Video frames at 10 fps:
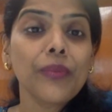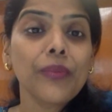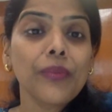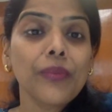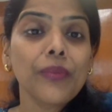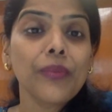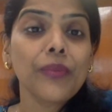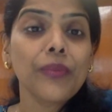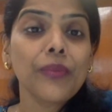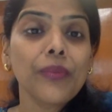or later
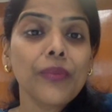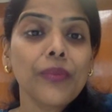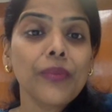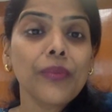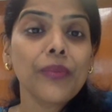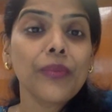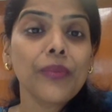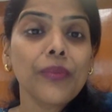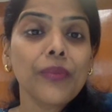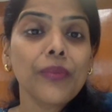convert it for
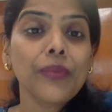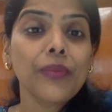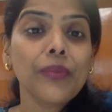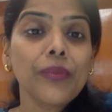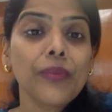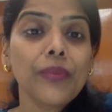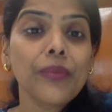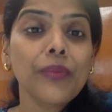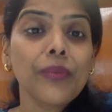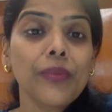commercial venture,
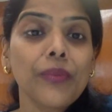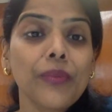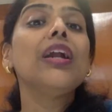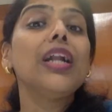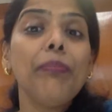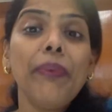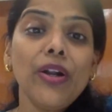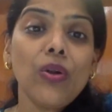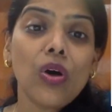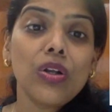then
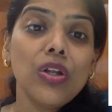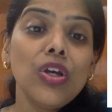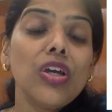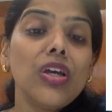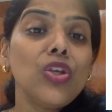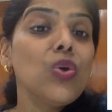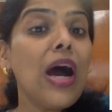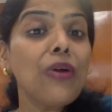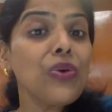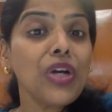depend on, you
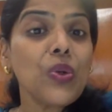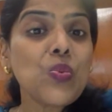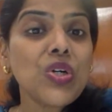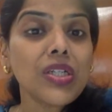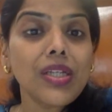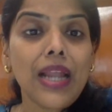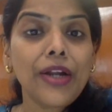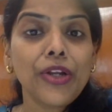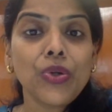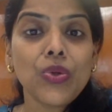have to convert the land
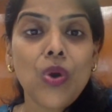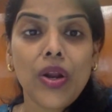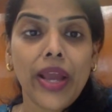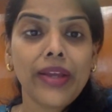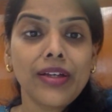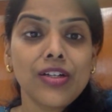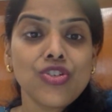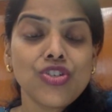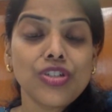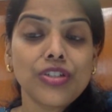into
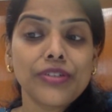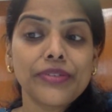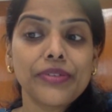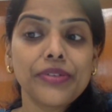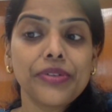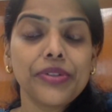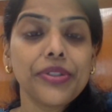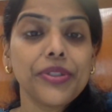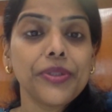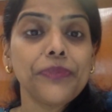non-agriculture,
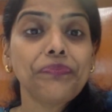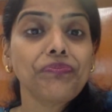for